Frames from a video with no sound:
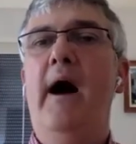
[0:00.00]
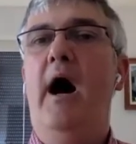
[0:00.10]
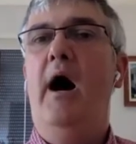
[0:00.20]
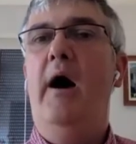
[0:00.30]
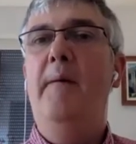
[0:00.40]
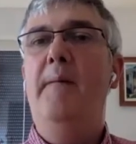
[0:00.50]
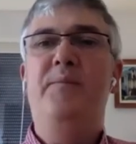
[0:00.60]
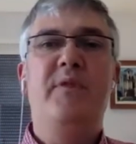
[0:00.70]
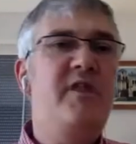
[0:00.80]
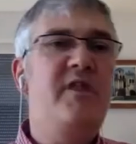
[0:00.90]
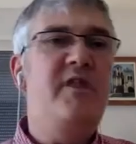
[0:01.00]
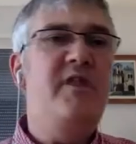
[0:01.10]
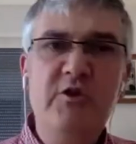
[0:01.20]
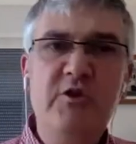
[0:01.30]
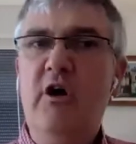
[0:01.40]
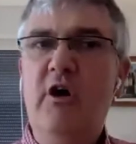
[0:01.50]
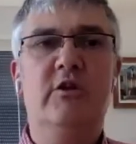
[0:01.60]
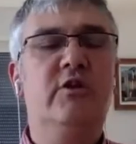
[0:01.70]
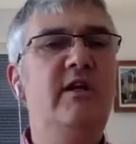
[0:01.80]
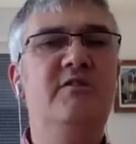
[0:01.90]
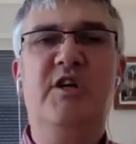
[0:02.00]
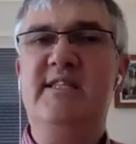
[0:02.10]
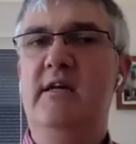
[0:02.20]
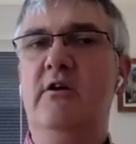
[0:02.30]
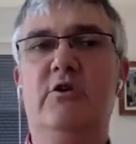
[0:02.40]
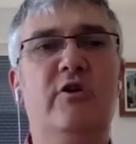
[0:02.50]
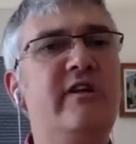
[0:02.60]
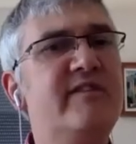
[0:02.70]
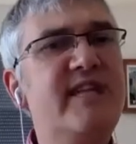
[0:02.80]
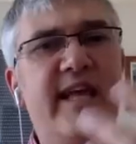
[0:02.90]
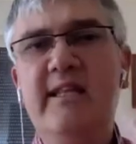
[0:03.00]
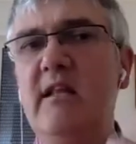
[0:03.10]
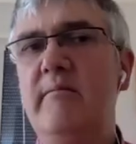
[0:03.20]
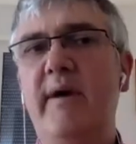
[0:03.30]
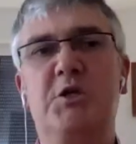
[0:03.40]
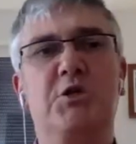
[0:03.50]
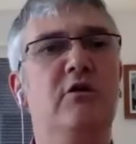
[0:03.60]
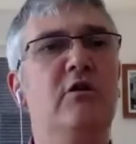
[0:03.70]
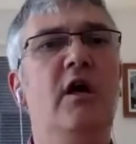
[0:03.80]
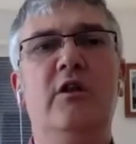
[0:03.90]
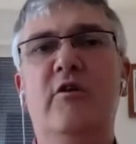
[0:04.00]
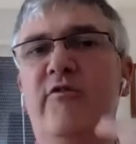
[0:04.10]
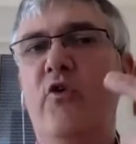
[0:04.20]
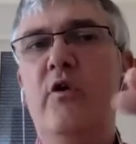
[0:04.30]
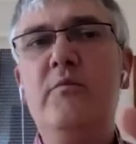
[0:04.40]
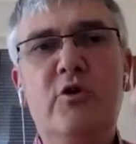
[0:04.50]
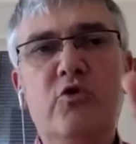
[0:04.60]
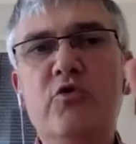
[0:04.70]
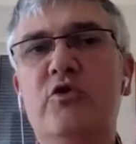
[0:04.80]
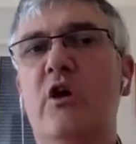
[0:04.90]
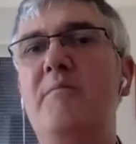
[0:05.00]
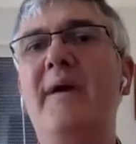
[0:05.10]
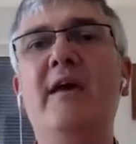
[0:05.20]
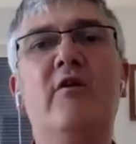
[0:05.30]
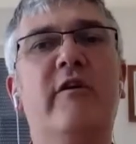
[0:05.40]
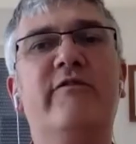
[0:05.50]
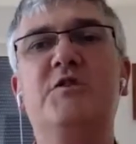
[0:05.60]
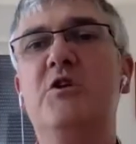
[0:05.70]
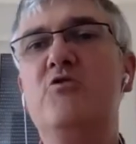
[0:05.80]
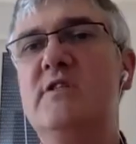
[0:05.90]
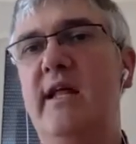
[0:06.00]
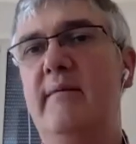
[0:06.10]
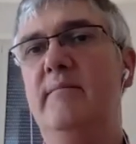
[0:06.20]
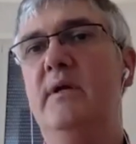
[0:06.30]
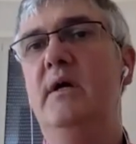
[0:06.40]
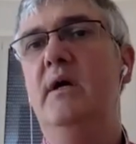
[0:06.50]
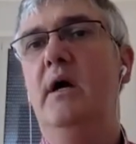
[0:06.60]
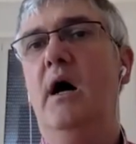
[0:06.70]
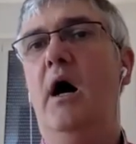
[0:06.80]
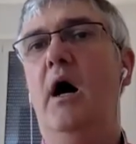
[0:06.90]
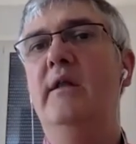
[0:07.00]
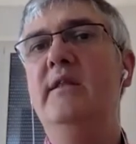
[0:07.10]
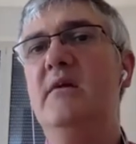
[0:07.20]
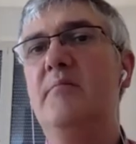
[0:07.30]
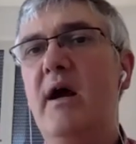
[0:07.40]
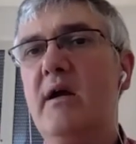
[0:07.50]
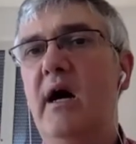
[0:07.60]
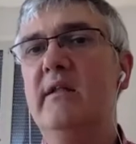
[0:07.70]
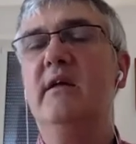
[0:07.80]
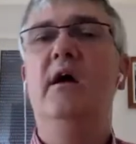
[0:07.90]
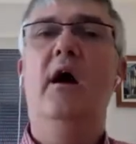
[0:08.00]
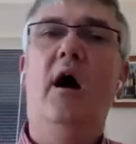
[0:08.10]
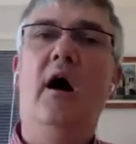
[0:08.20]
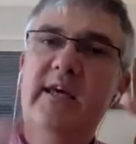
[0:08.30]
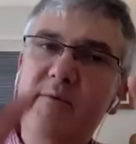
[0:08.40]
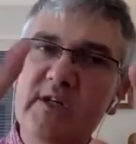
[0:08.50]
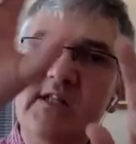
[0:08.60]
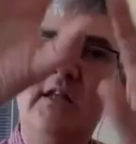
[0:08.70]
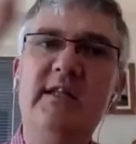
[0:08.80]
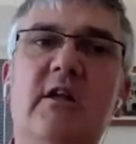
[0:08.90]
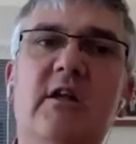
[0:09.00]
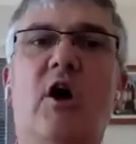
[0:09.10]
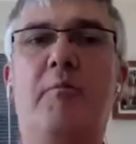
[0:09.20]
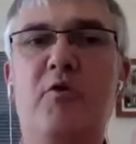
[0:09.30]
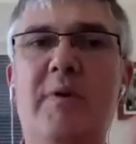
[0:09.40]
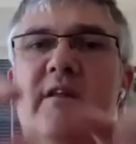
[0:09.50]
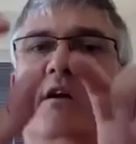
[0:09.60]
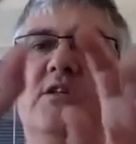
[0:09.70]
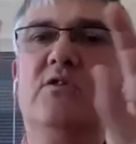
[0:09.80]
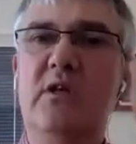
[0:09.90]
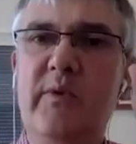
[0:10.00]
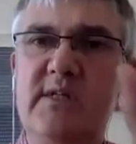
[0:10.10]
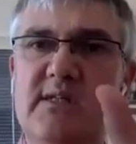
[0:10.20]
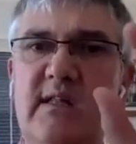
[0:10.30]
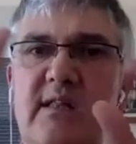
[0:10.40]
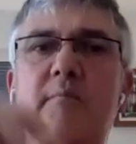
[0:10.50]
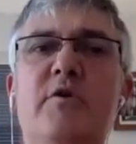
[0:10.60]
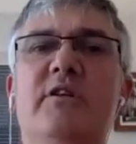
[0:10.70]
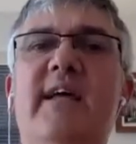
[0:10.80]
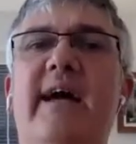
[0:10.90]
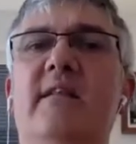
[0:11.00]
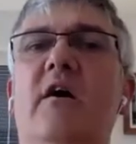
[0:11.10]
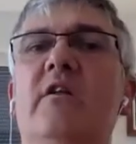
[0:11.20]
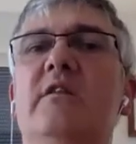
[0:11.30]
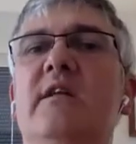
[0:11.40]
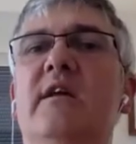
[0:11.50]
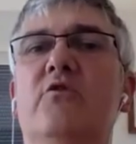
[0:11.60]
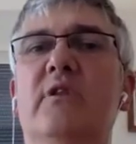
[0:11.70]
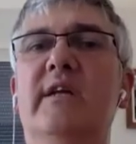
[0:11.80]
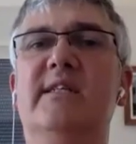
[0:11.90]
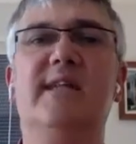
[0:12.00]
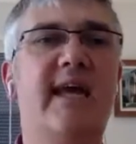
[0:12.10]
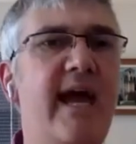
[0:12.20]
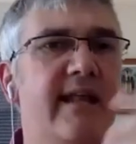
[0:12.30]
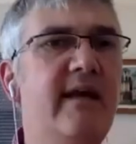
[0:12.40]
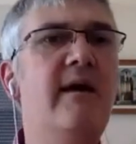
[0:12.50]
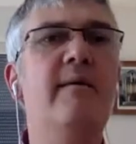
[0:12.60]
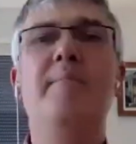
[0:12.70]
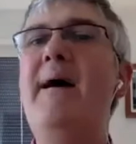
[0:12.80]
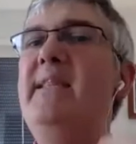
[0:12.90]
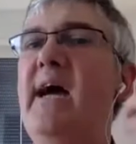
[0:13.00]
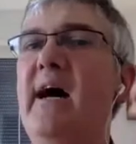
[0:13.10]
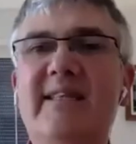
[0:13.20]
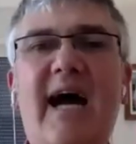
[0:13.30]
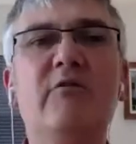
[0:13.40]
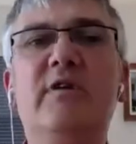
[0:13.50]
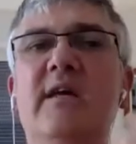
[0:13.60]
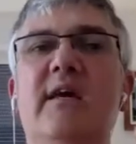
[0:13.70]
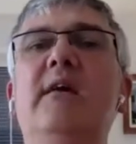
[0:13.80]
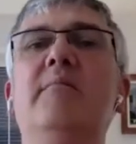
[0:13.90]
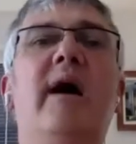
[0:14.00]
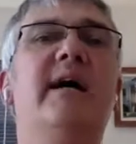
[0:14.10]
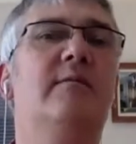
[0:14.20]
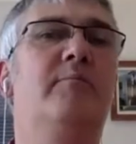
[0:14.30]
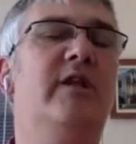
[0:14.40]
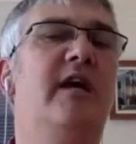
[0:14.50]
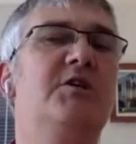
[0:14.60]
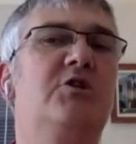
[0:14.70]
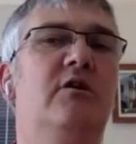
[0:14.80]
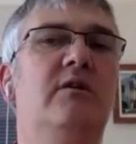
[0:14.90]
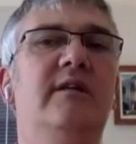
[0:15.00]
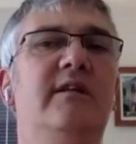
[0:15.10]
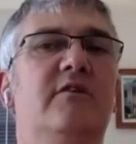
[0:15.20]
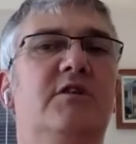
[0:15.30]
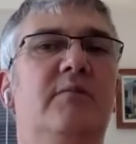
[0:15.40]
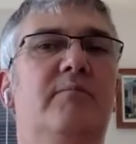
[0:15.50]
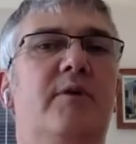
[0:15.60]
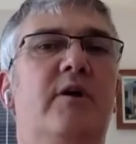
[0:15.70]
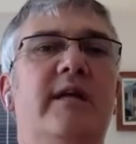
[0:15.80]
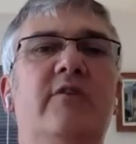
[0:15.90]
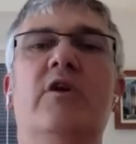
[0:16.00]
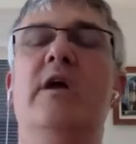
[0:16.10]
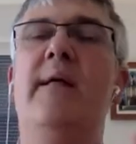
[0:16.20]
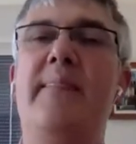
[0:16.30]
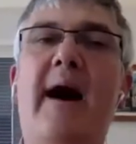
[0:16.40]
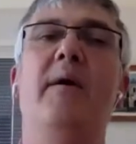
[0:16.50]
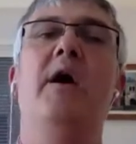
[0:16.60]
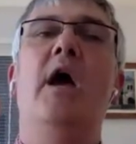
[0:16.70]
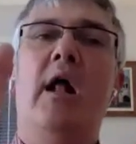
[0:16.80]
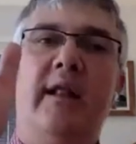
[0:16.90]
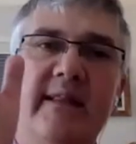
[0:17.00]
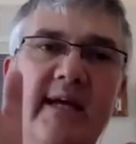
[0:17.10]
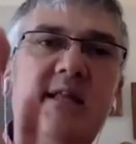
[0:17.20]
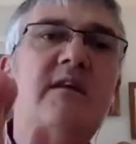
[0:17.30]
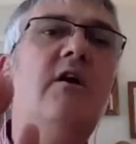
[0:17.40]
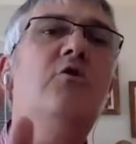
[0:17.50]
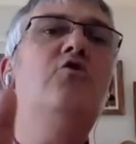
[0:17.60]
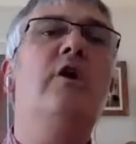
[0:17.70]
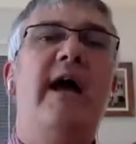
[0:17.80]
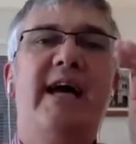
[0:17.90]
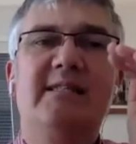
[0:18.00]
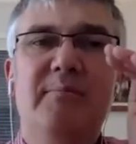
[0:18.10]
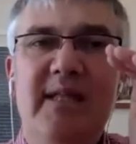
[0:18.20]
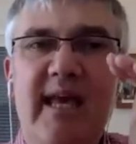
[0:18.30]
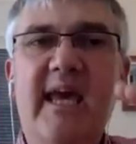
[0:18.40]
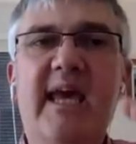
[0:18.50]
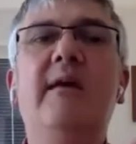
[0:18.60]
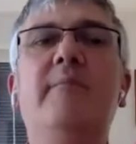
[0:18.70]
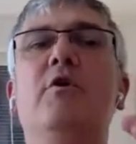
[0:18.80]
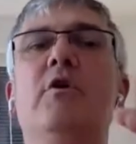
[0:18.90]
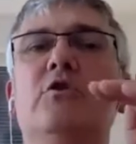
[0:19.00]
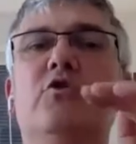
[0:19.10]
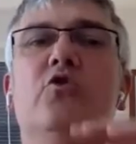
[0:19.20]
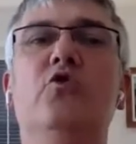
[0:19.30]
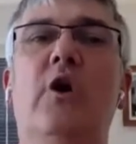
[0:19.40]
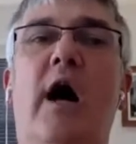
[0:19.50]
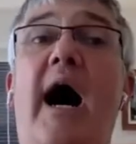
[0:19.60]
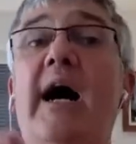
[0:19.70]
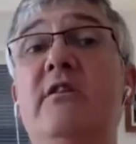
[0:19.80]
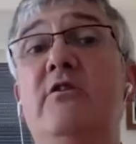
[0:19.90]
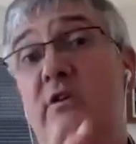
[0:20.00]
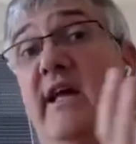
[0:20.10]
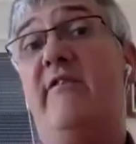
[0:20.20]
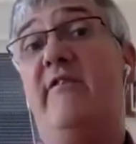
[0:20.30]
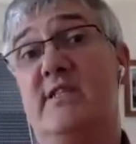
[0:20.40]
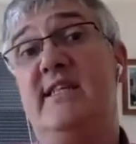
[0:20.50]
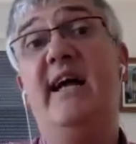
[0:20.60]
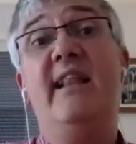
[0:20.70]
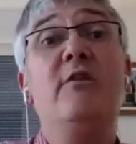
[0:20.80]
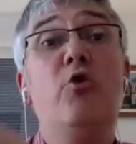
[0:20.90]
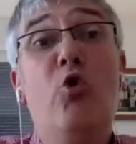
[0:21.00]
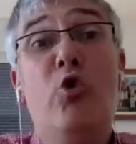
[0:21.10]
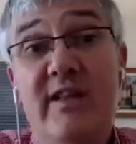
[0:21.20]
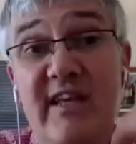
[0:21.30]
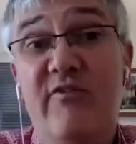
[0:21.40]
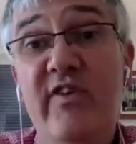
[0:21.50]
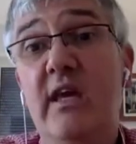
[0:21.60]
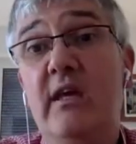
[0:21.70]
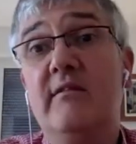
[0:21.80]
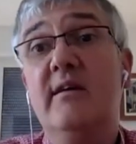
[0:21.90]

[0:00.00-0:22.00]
There are other interesting alternatives that I didn't mention. The former two-term mayor of Jerusalem, Nir Barkat, he was not top row, but also he was at number 10 on the Likud list. Again, many are touting him as a potential leadership contender. Now, Netanyahu has been able to either therefore sideline or defeat